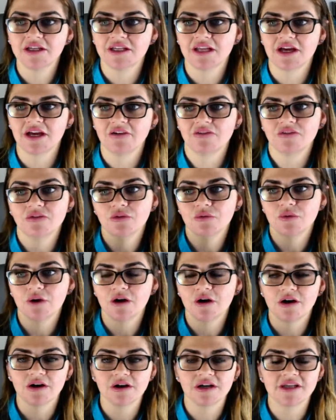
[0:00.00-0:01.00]
Now, if you
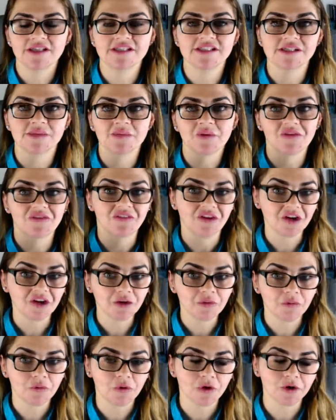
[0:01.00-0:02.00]
are in somewhere very
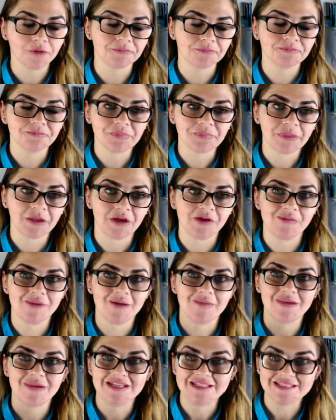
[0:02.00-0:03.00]
warm, you may
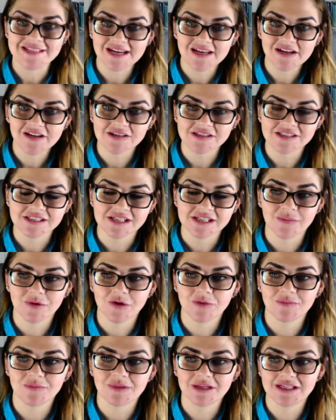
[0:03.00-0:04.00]
be dead all
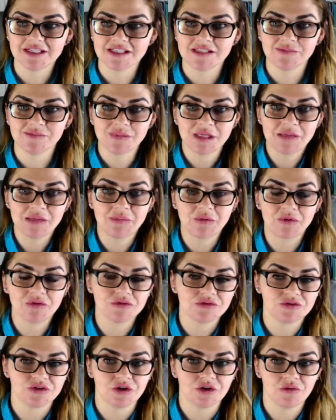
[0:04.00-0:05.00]
summer because people
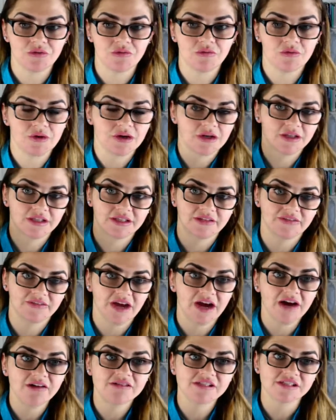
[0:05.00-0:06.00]
don't want to leave the
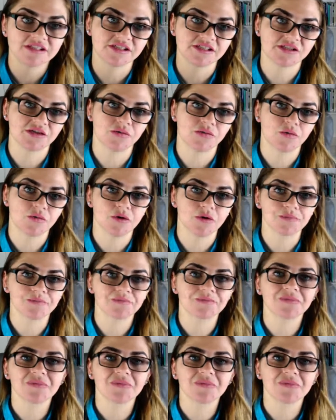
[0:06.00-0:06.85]
house because it's so warm.